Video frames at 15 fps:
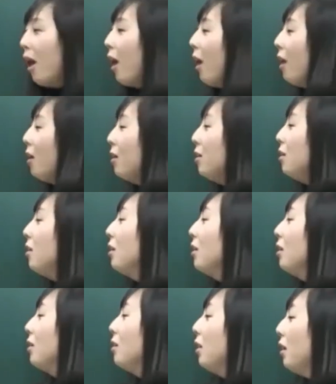And
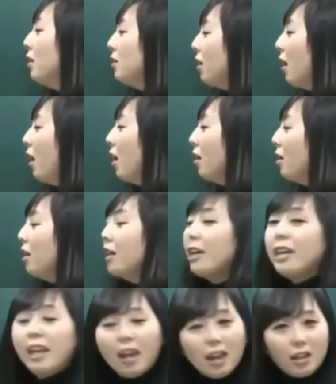they said
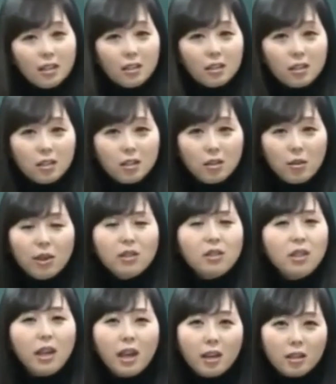yes.
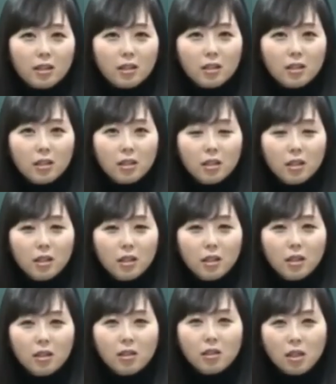What's yes?
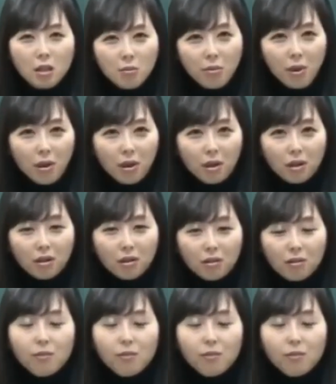Simple.